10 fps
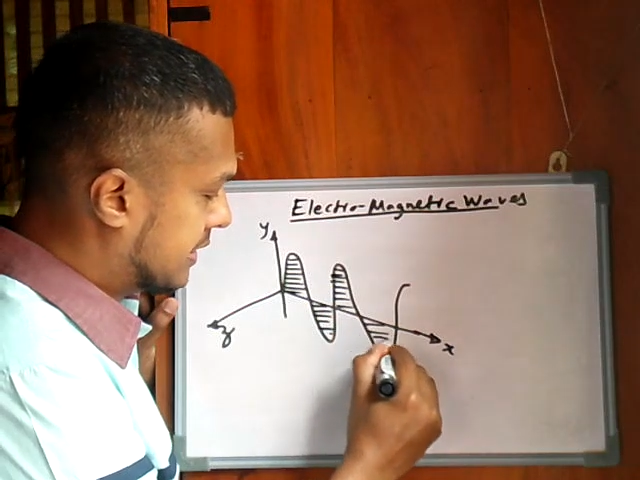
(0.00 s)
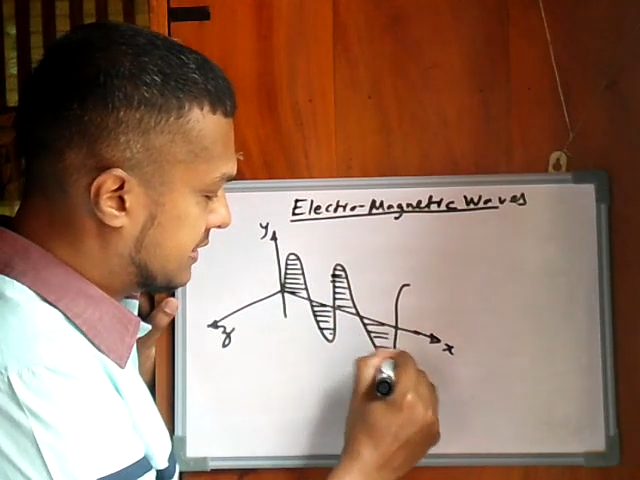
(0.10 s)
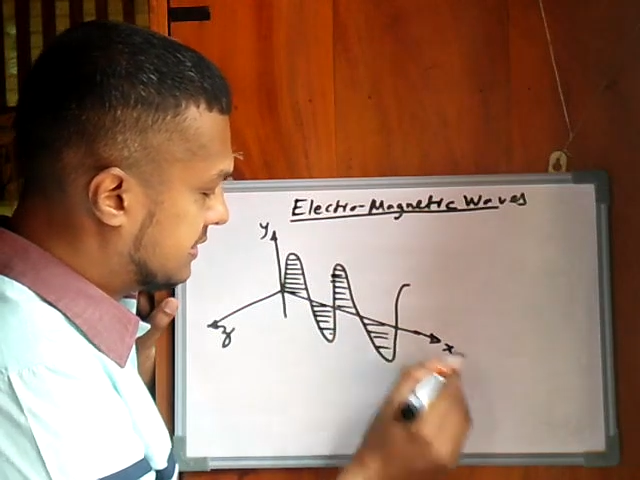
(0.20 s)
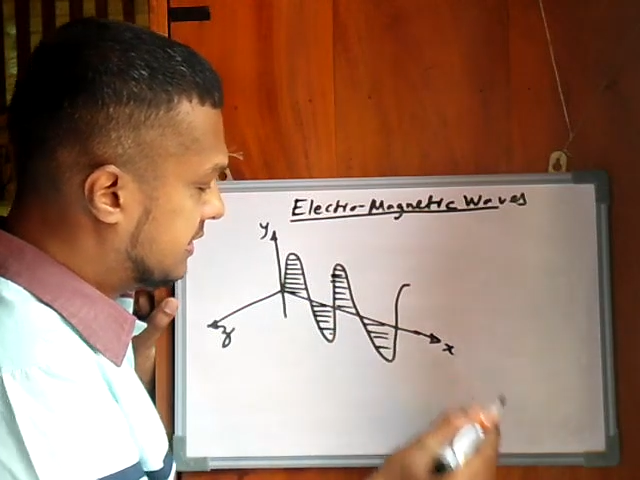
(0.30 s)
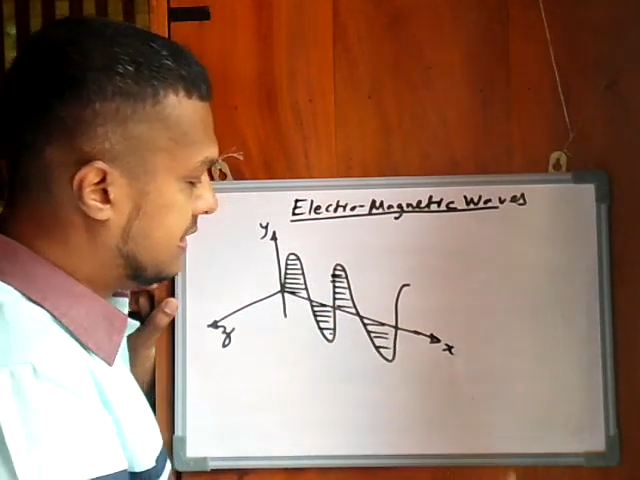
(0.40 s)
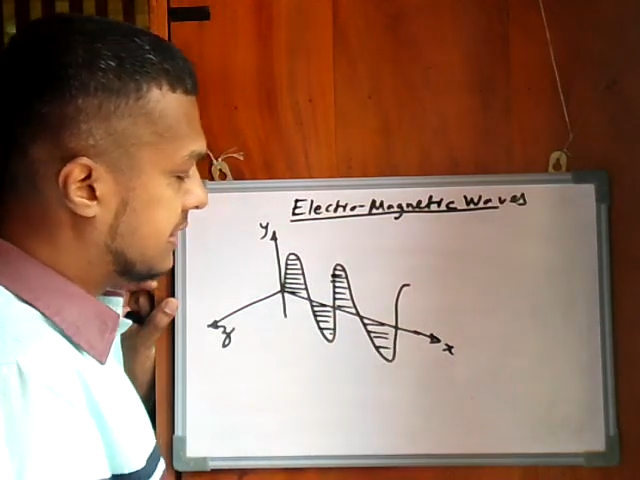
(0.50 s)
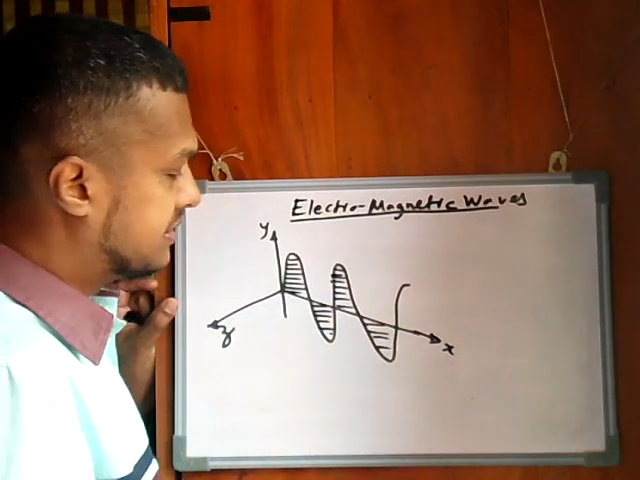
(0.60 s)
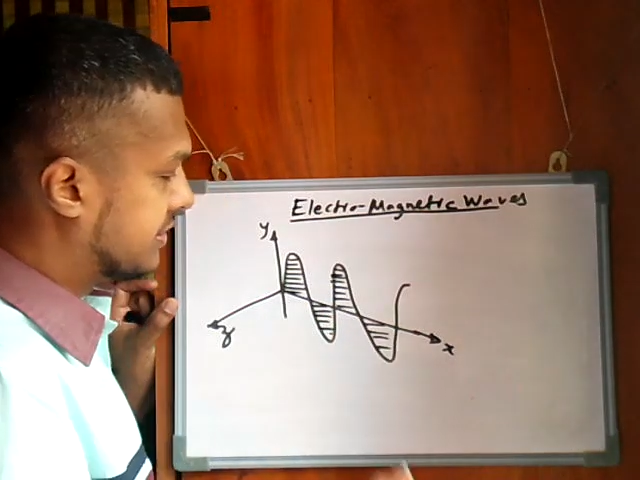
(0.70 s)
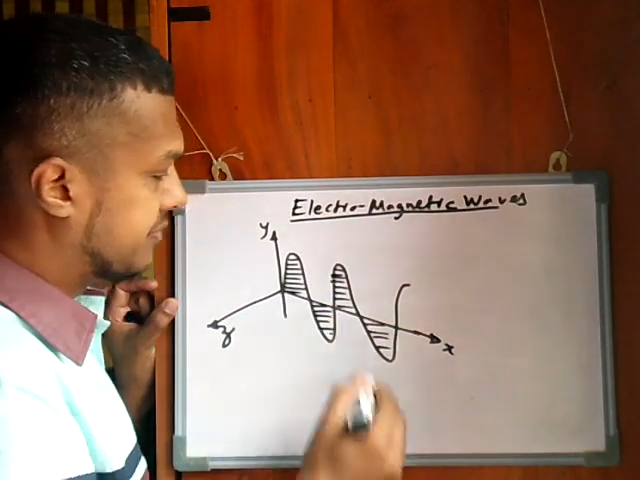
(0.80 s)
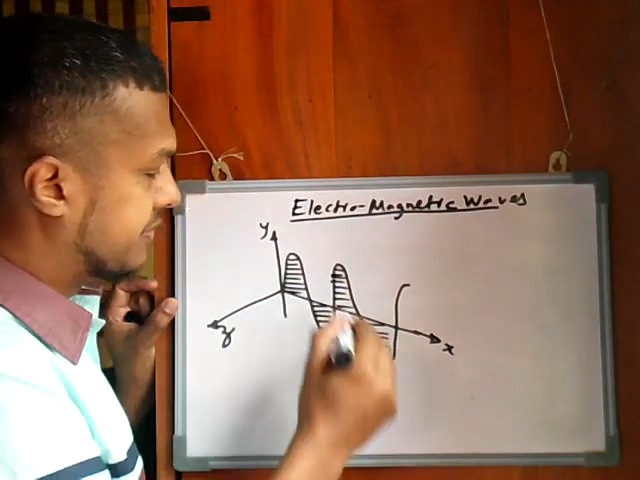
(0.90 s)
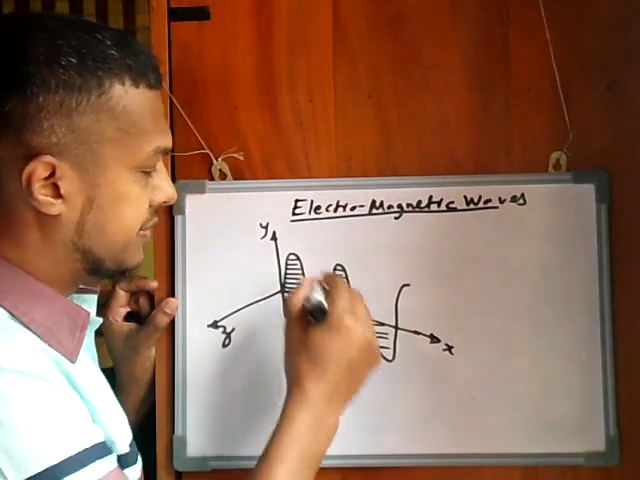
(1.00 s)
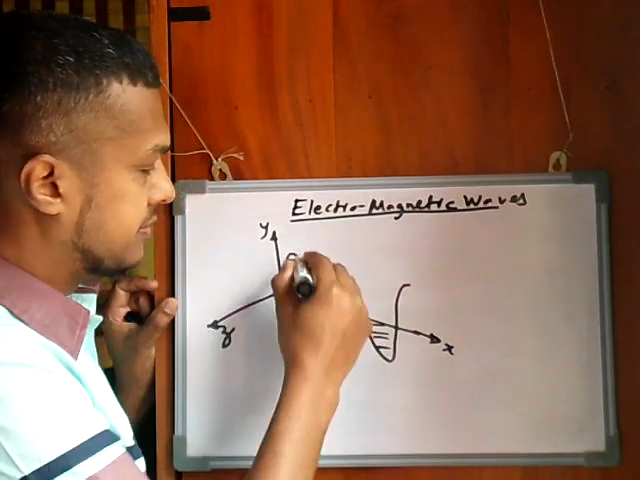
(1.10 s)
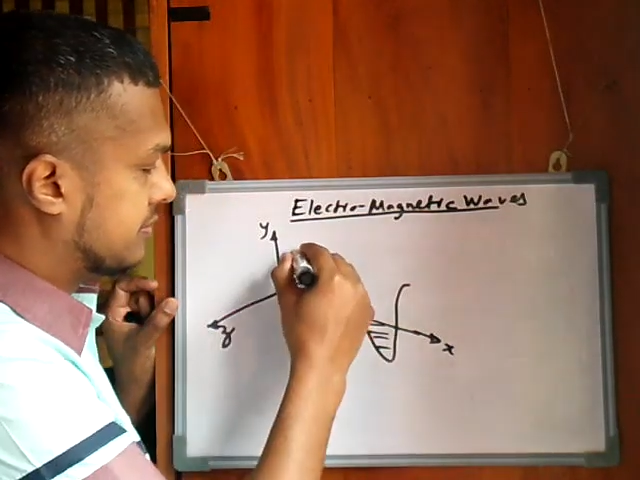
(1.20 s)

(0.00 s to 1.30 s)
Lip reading: that's the electric field.